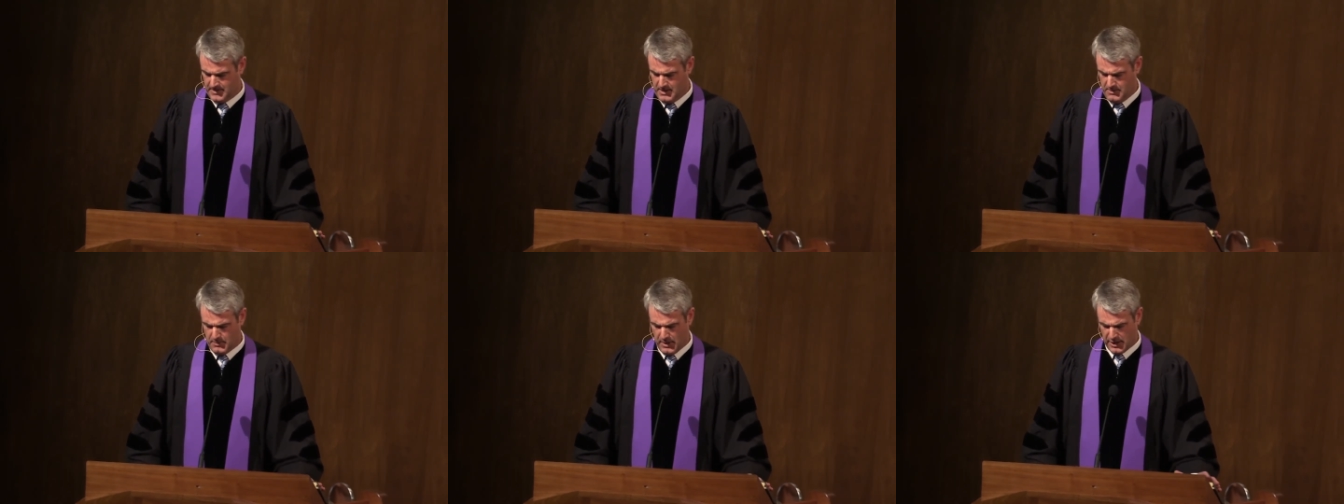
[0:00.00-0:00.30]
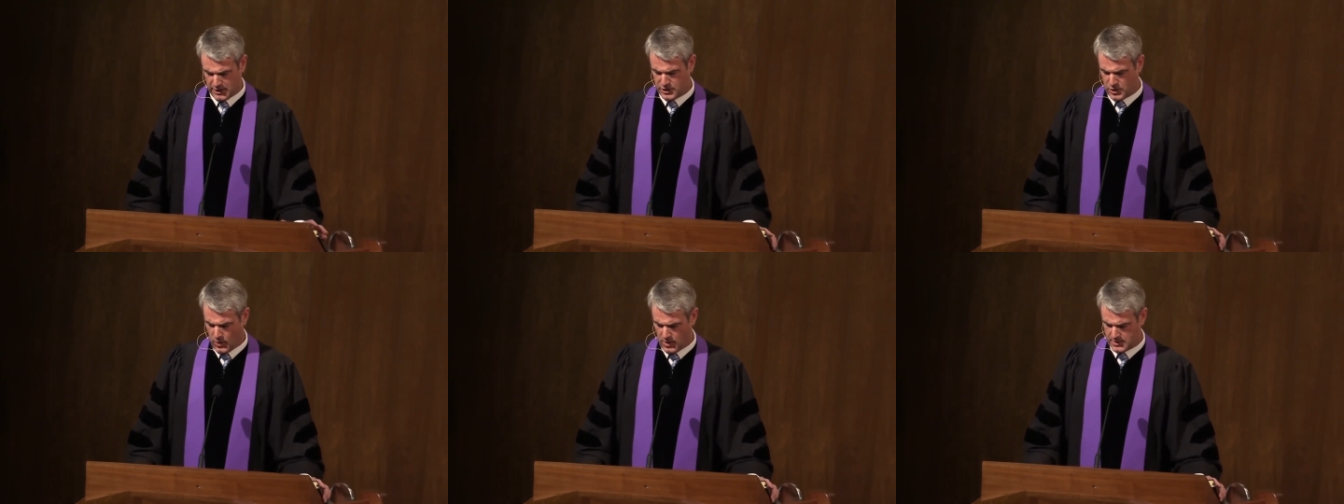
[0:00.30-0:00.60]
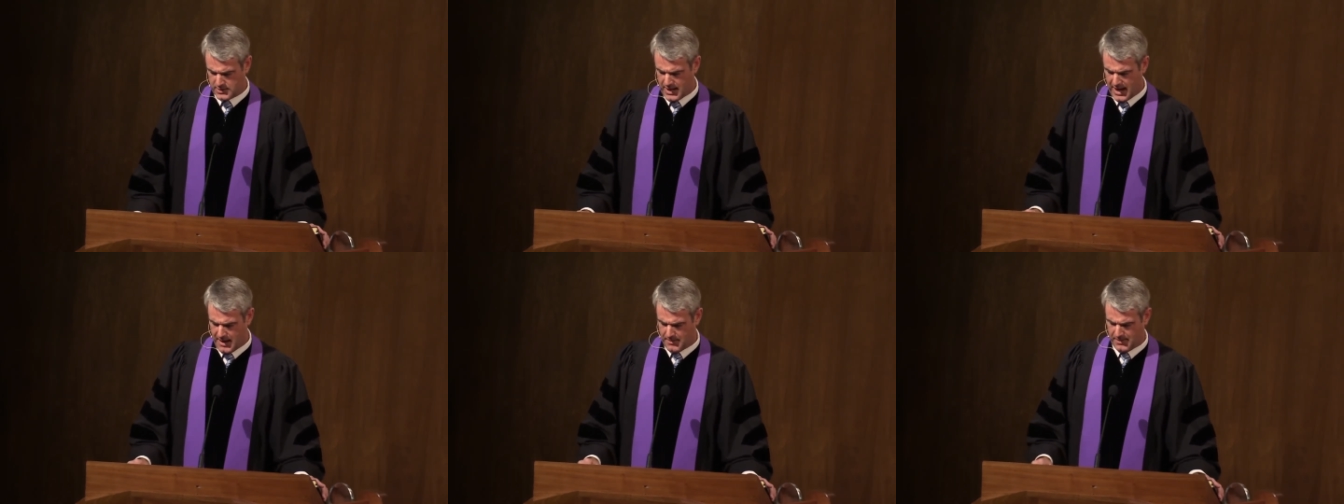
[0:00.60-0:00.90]
But a short
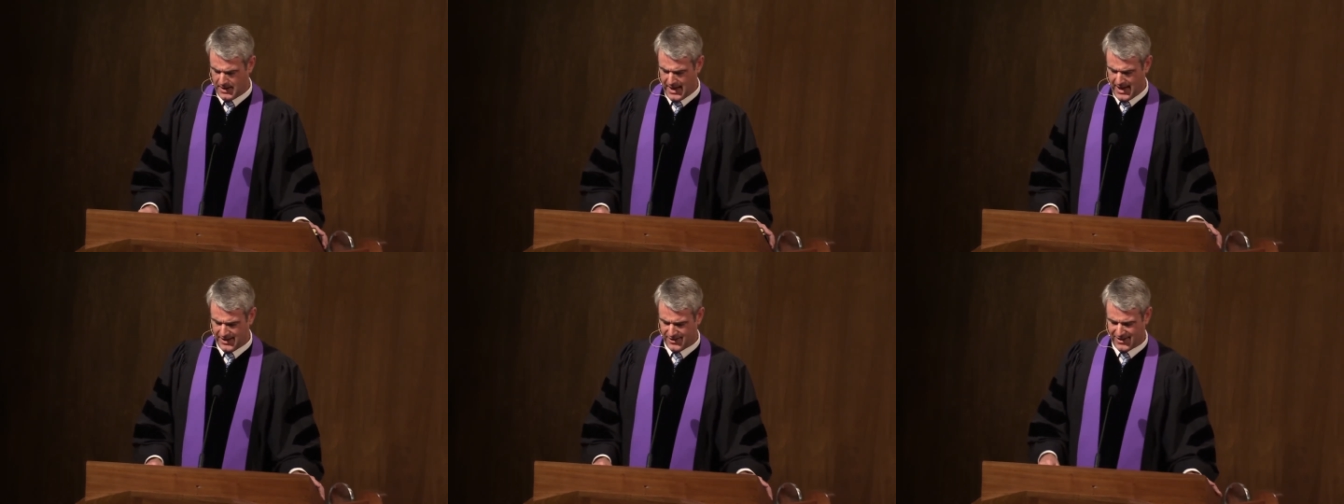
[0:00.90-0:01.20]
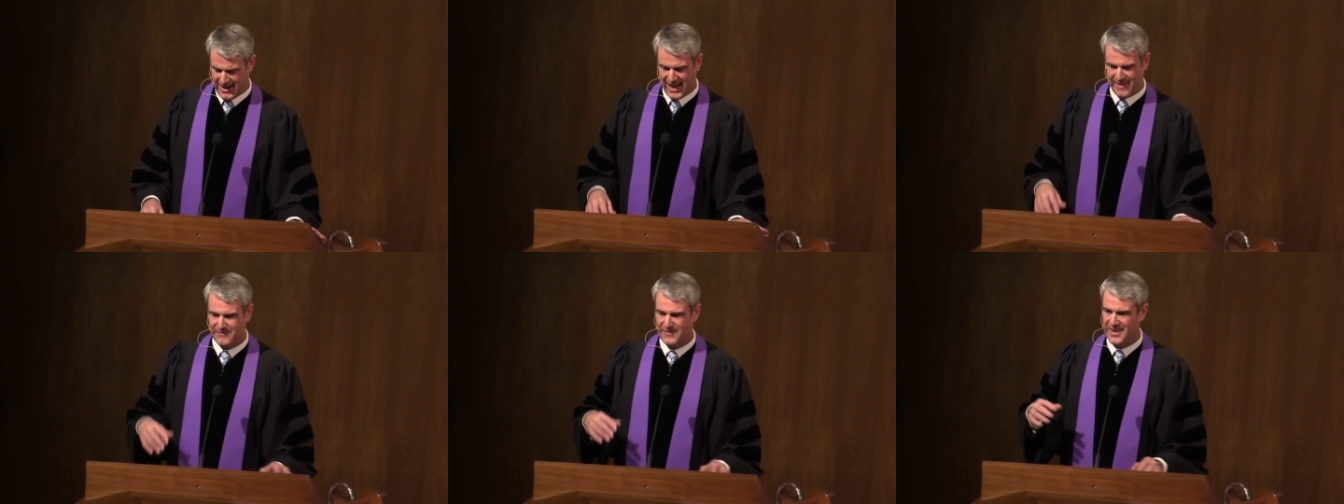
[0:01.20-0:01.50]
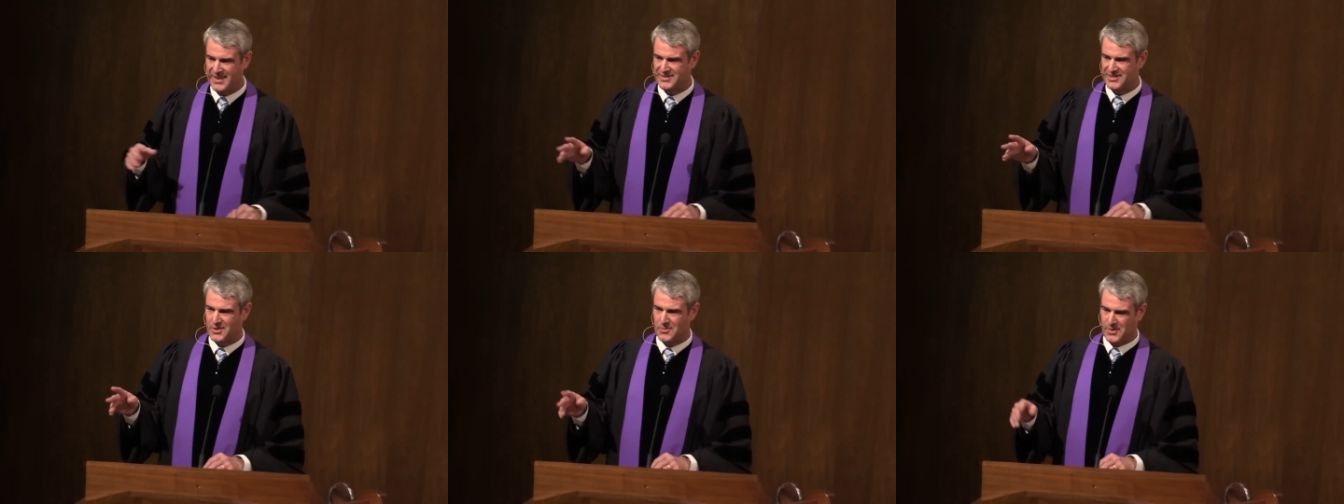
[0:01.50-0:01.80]
time later, I
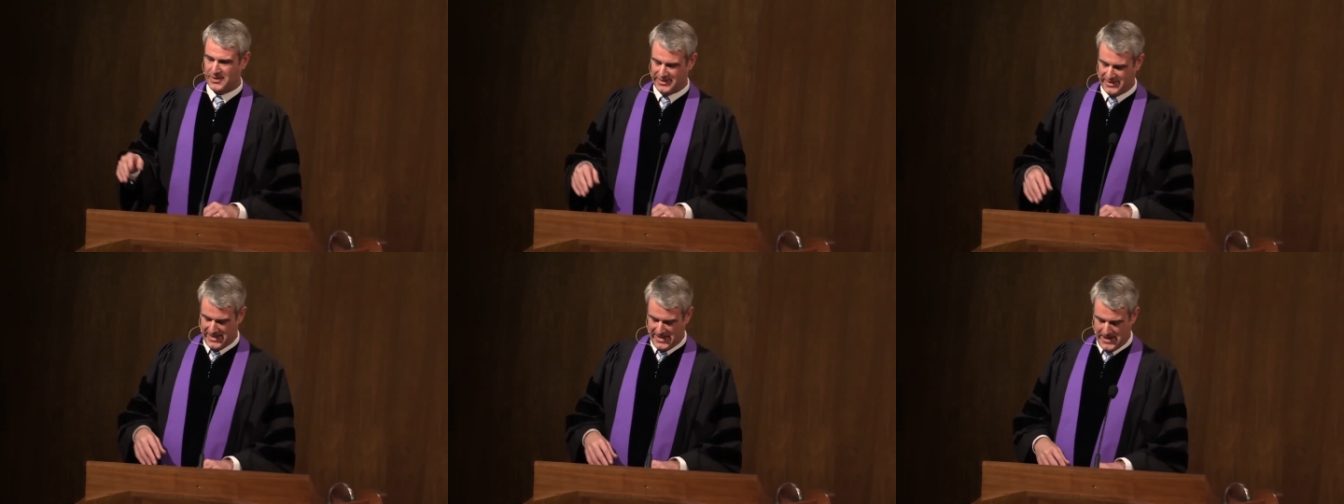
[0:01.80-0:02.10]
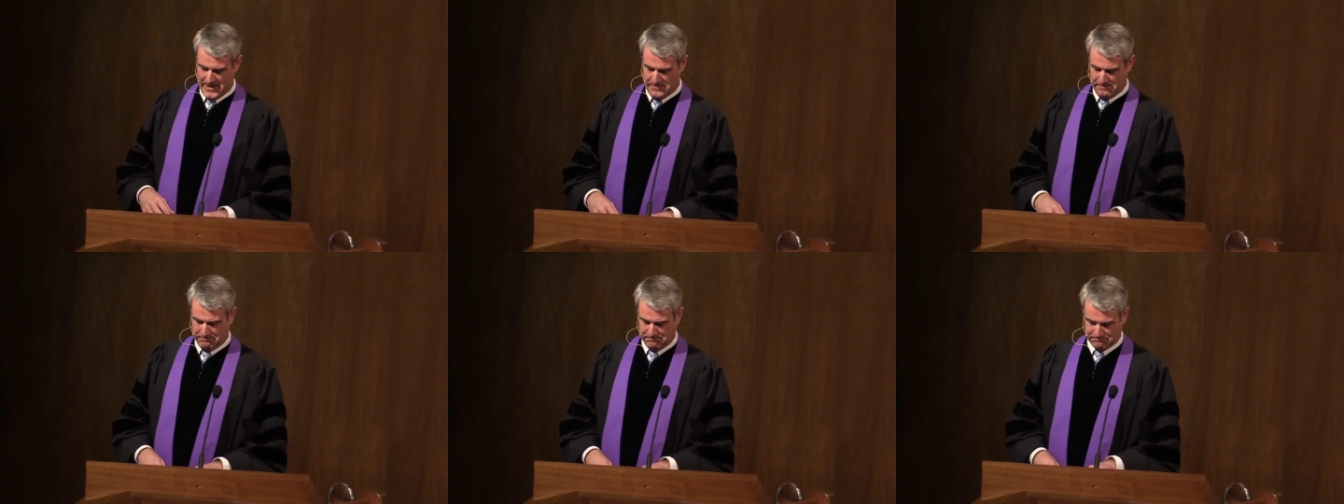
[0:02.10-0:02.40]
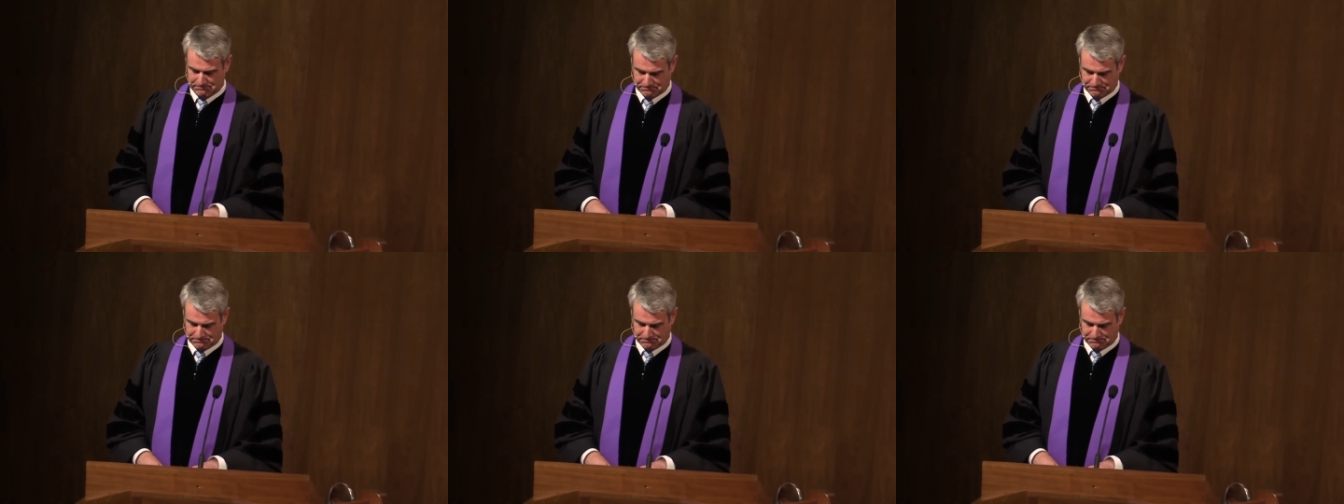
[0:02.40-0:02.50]
visit with them